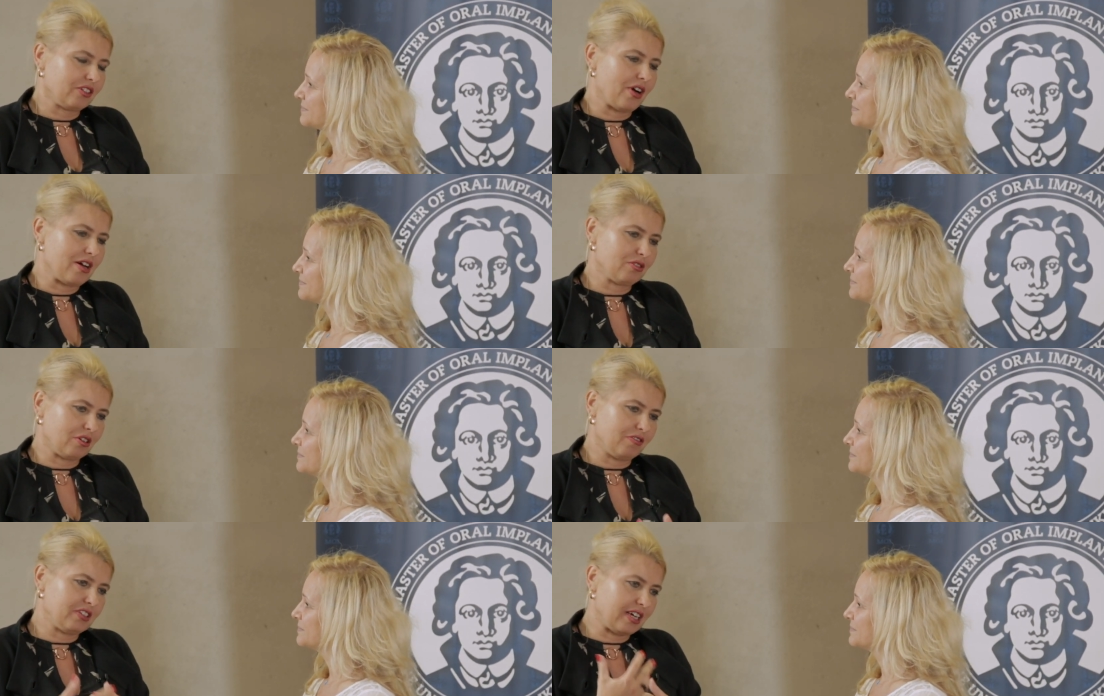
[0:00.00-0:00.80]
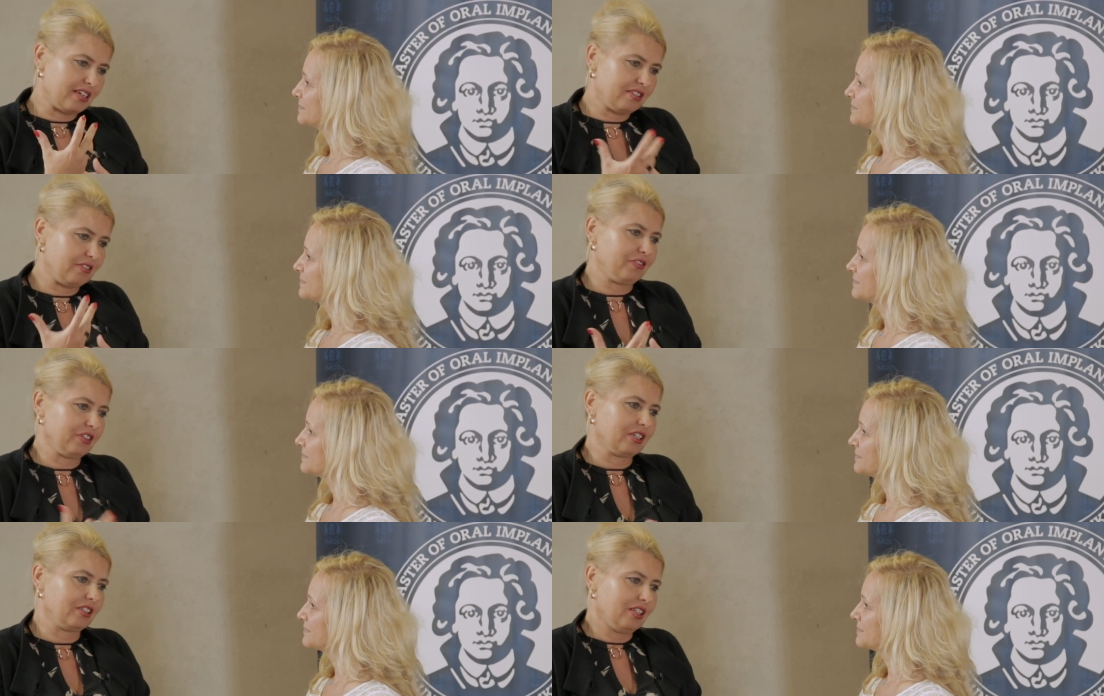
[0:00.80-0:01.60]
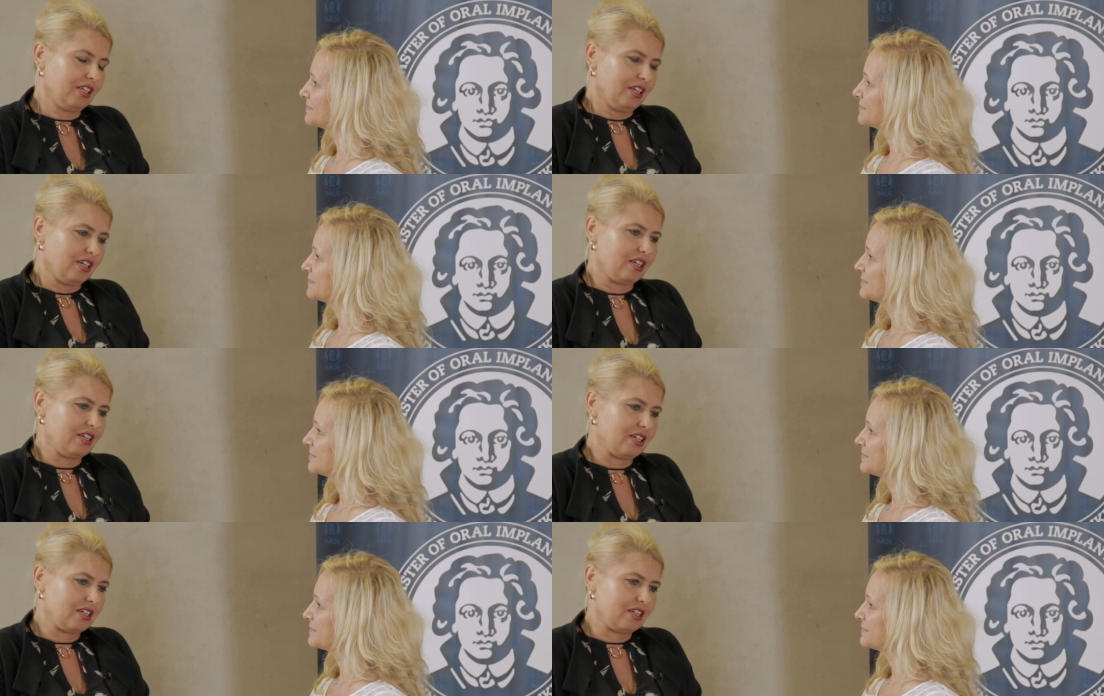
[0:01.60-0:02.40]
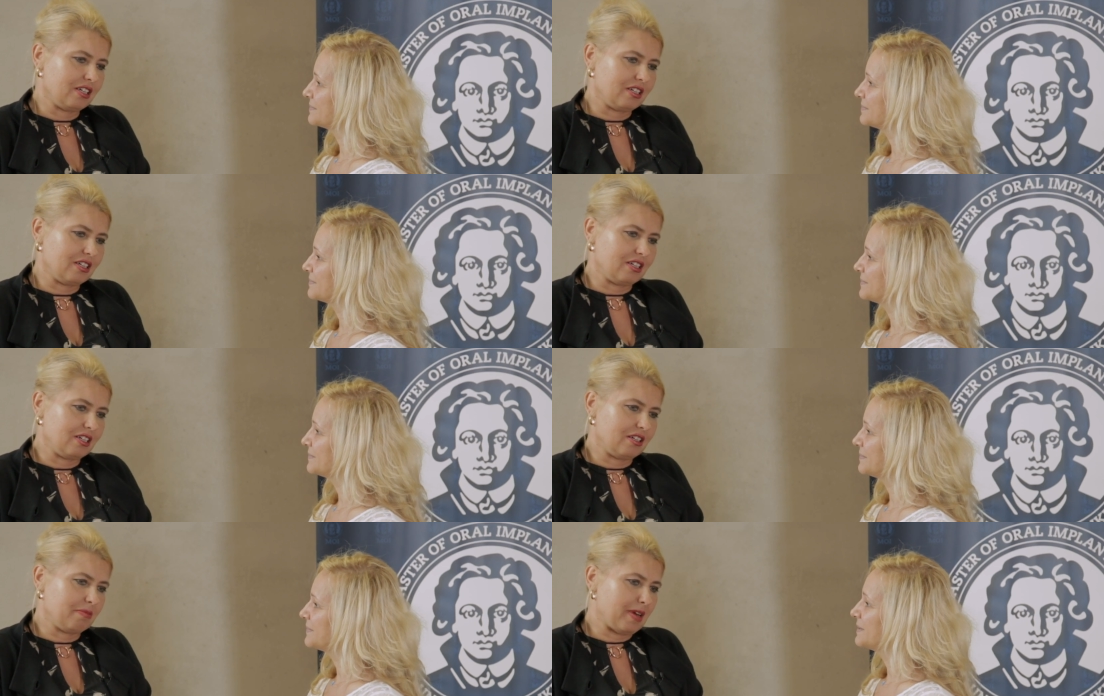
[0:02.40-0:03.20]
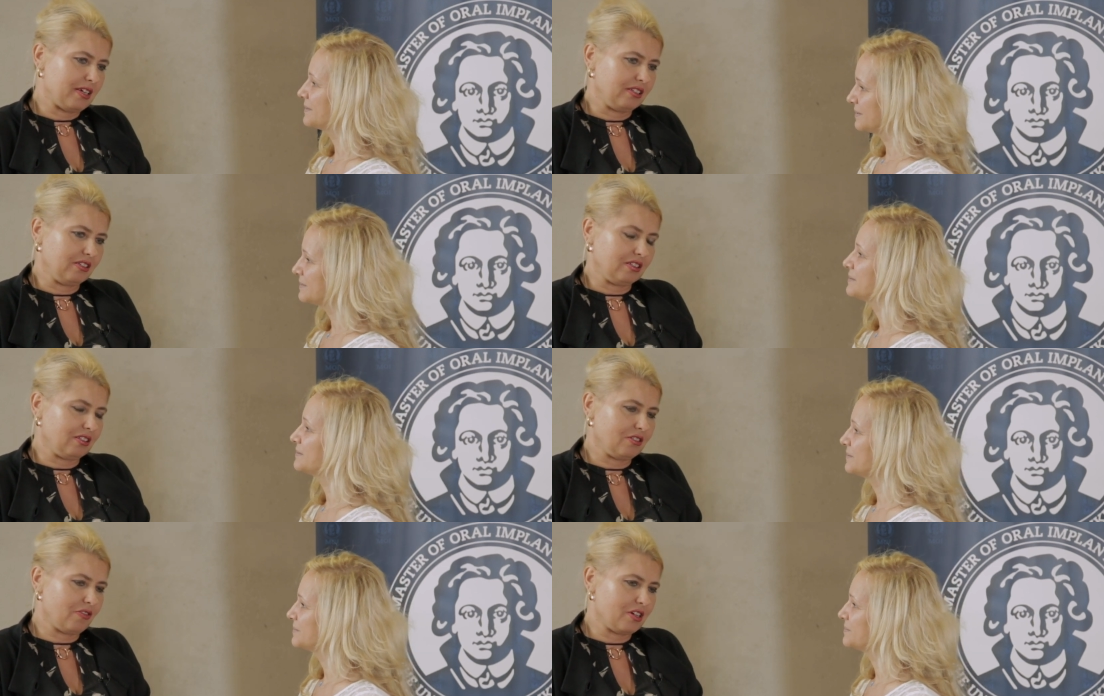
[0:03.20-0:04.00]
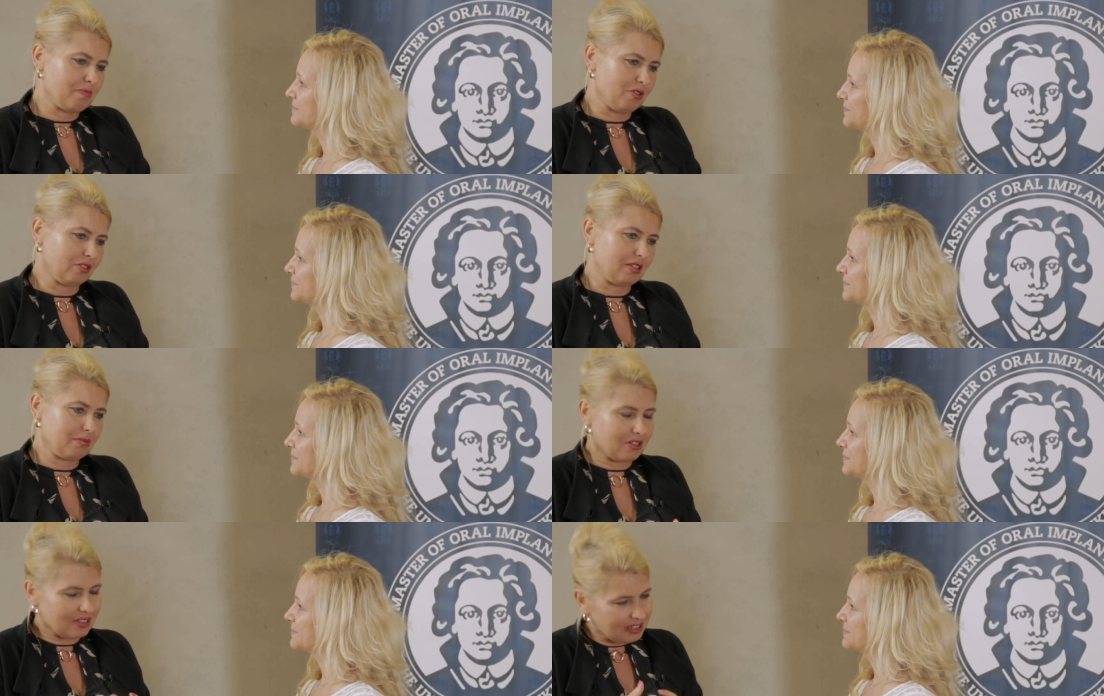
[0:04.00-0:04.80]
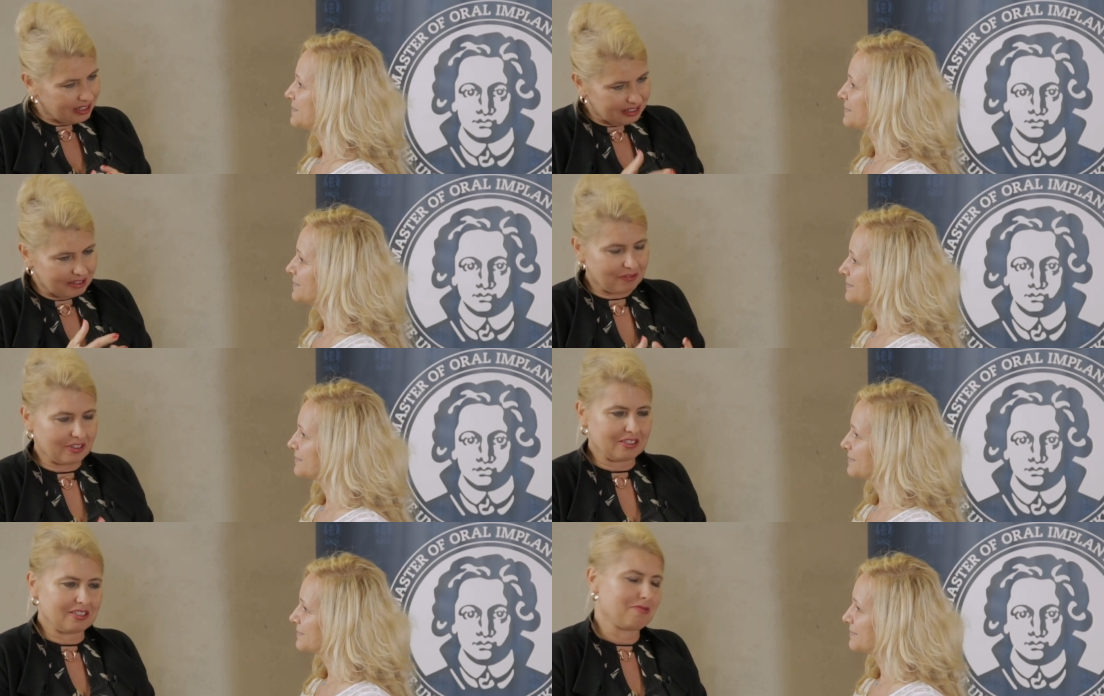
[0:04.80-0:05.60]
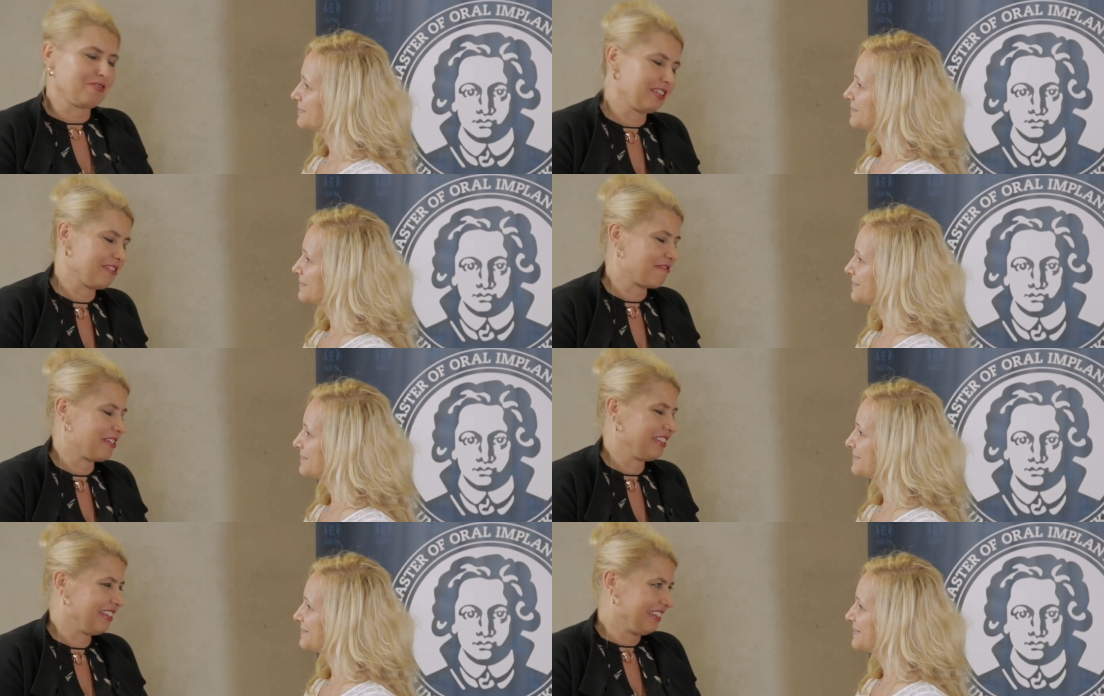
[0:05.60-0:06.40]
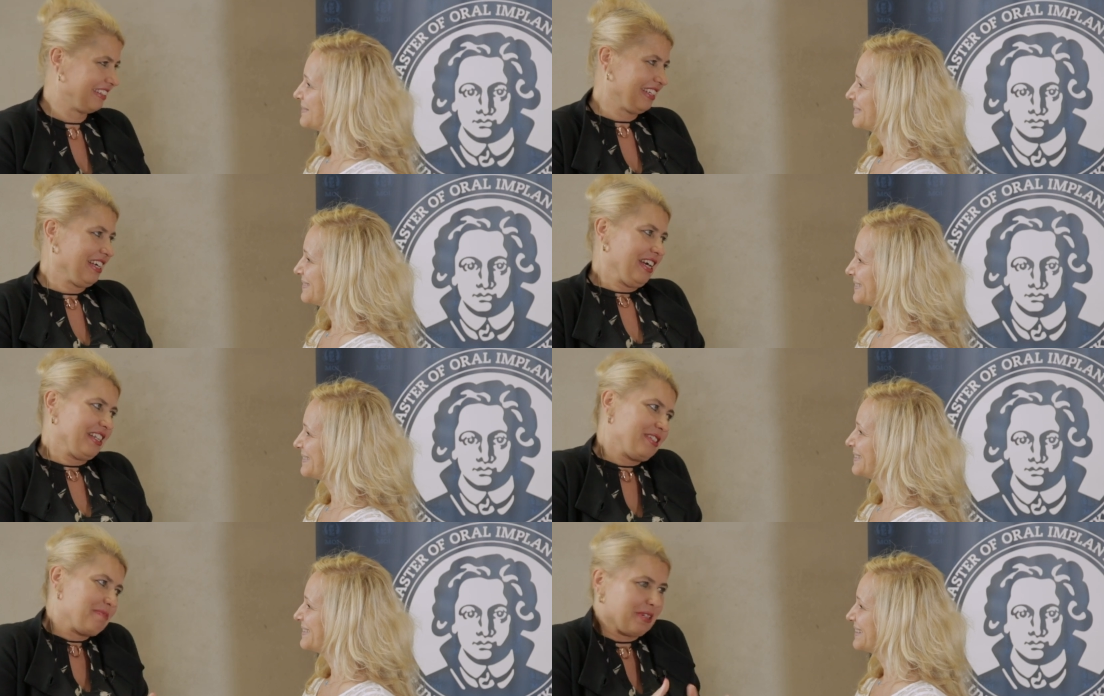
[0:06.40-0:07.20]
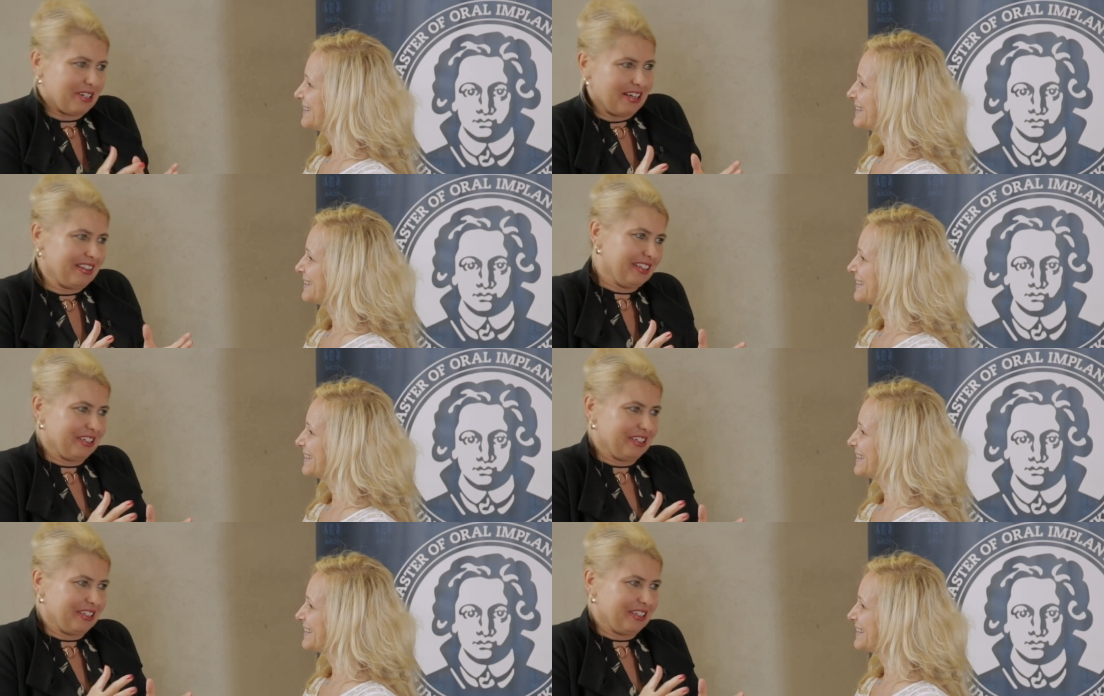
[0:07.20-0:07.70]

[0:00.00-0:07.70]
Speaker 1: ground of scientific uh, uh, uh, basis. It is very important because scientific is something different than typical